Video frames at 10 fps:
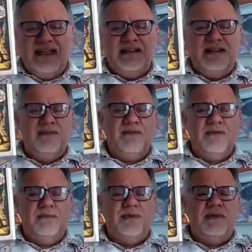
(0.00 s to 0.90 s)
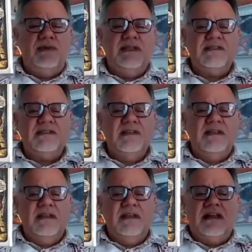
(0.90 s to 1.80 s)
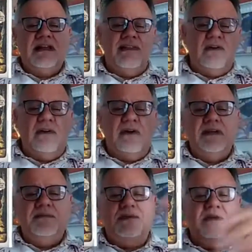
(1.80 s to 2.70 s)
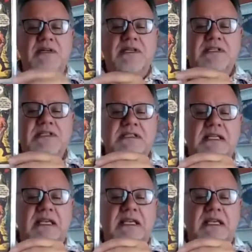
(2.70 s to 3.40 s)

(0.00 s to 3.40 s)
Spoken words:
18-year-old boys, kind of like the Hardy Boys.